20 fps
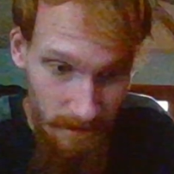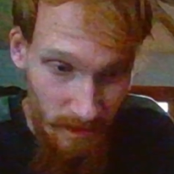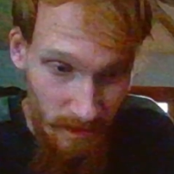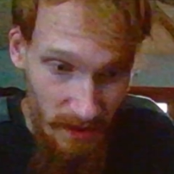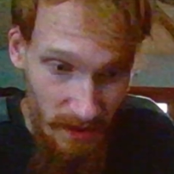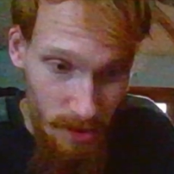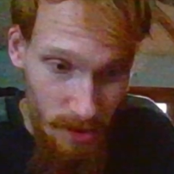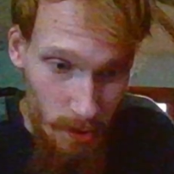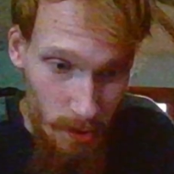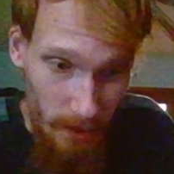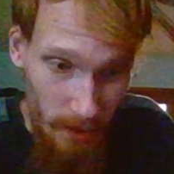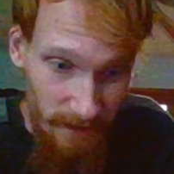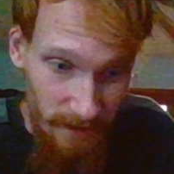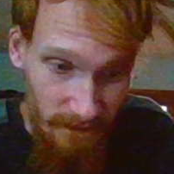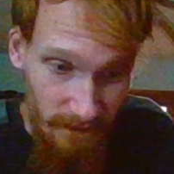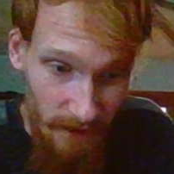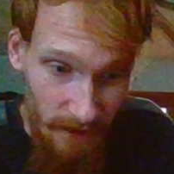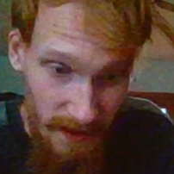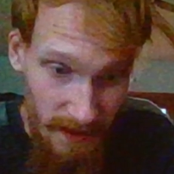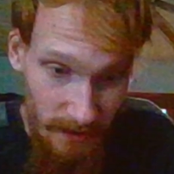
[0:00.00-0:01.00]
Troy
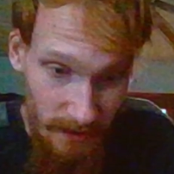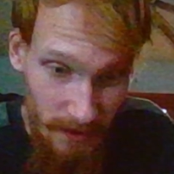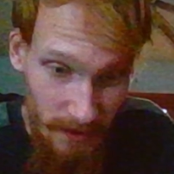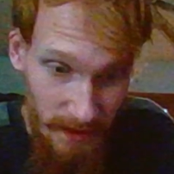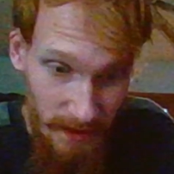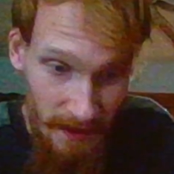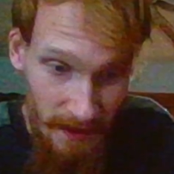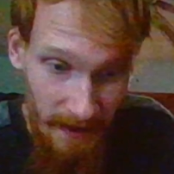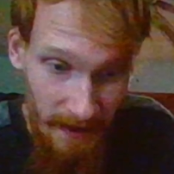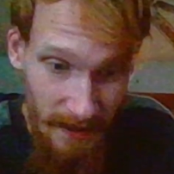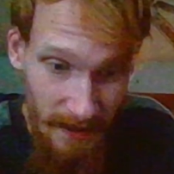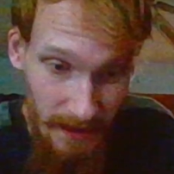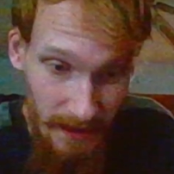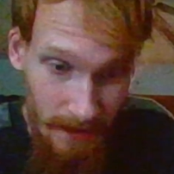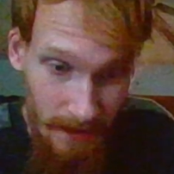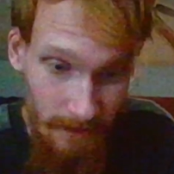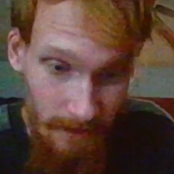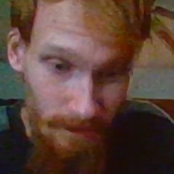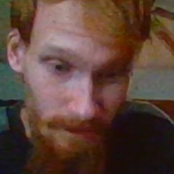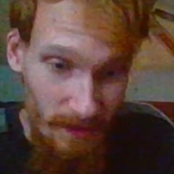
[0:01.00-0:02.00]
Franklin had
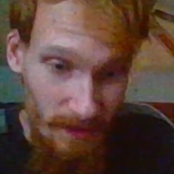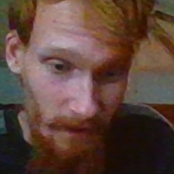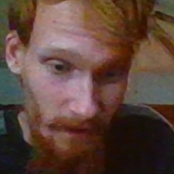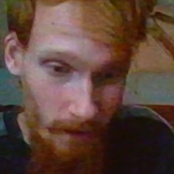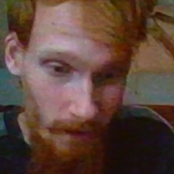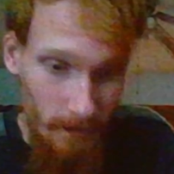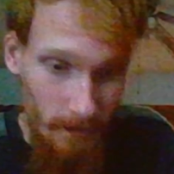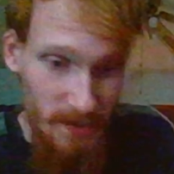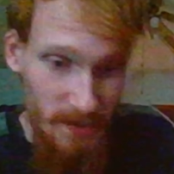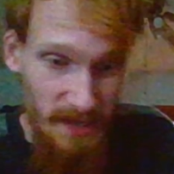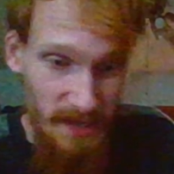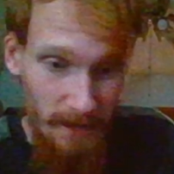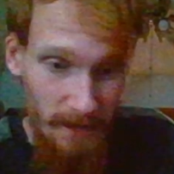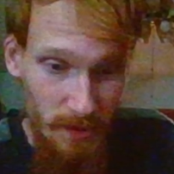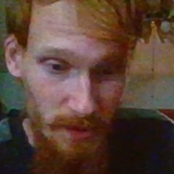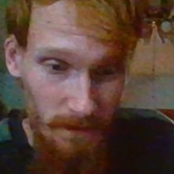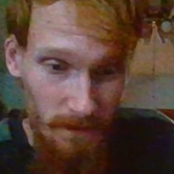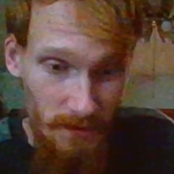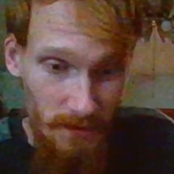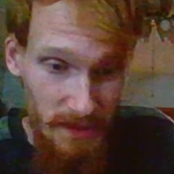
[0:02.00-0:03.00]
1 reception
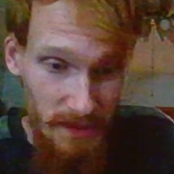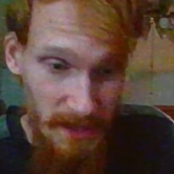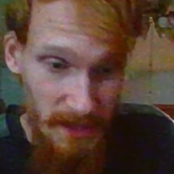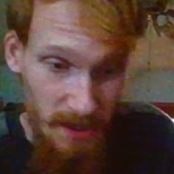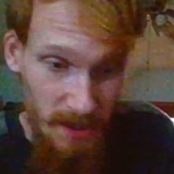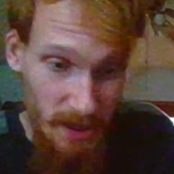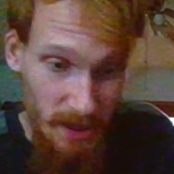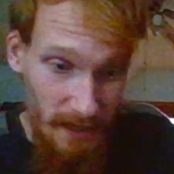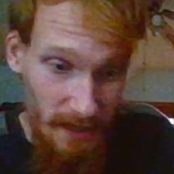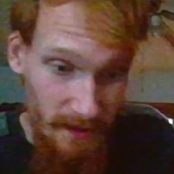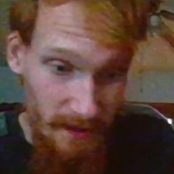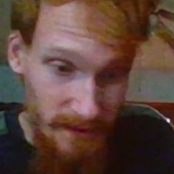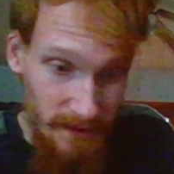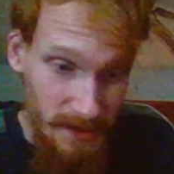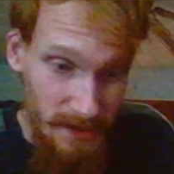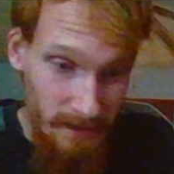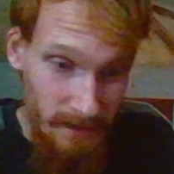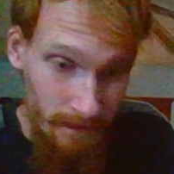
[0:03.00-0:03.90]
for 6 yards.